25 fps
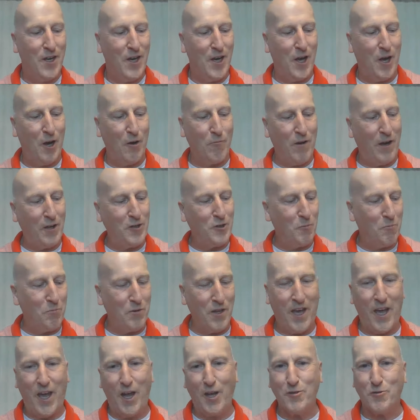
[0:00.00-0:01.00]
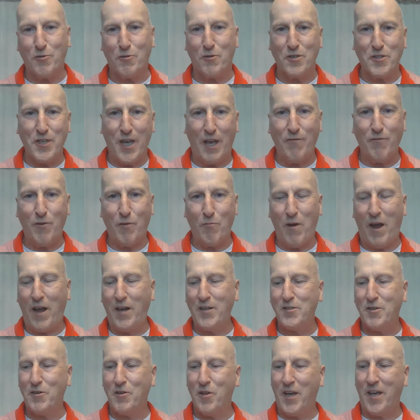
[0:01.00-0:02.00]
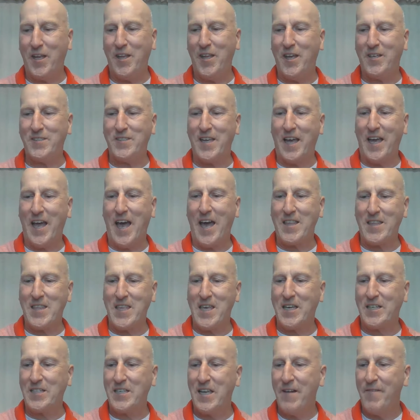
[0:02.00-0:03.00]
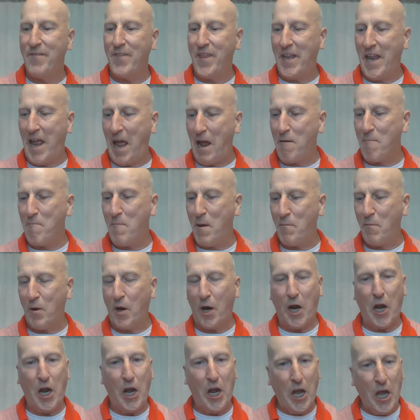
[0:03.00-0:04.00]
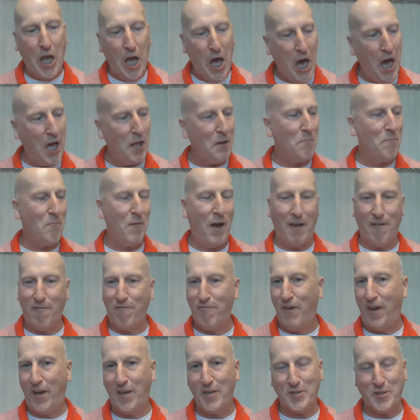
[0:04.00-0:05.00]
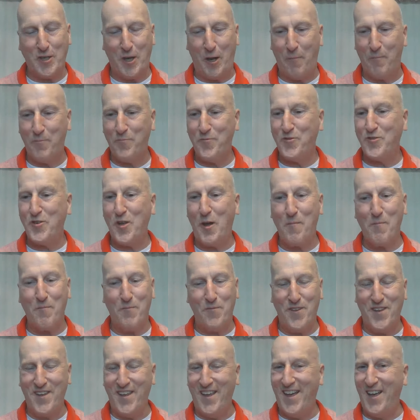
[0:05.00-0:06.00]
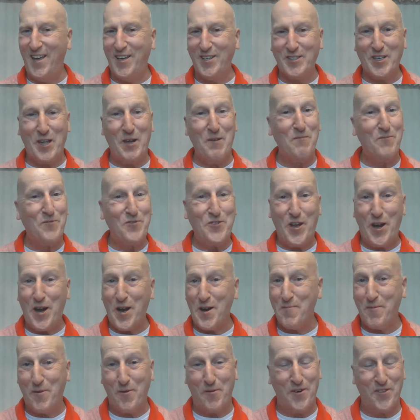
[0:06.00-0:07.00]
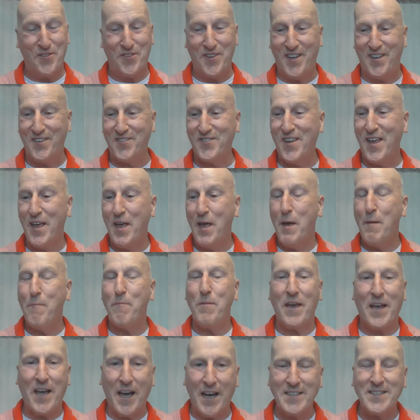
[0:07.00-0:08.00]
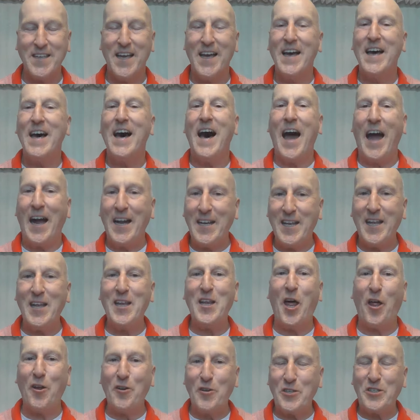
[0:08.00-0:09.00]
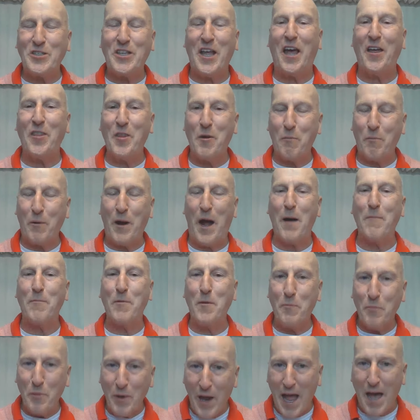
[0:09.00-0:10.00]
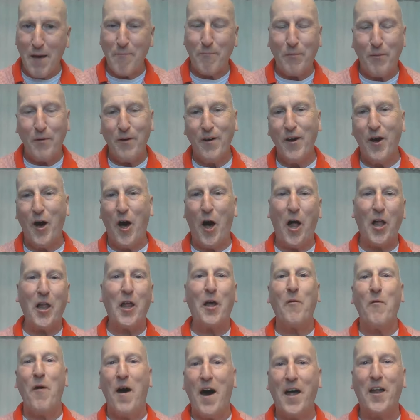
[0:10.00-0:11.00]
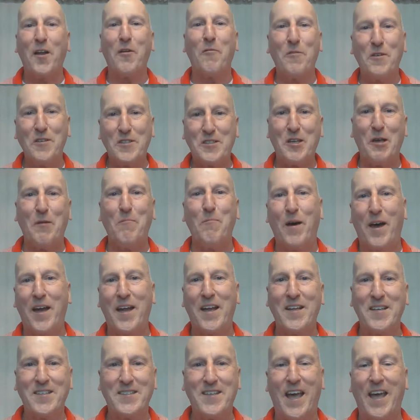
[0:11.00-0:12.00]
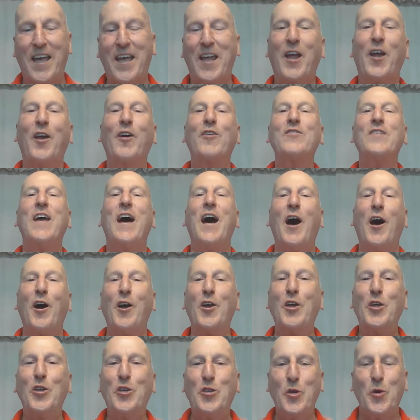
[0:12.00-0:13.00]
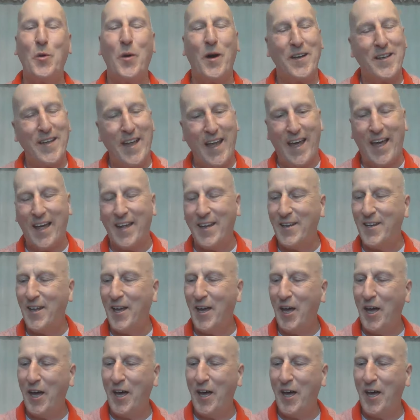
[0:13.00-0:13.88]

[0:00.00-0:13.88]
razor blades or a safety razor. Look at this. I got this. And I remember cutting my face up, something terrible with this because I didn't understand the proper prep. All I wanted was somebody to say, here's how you do it. And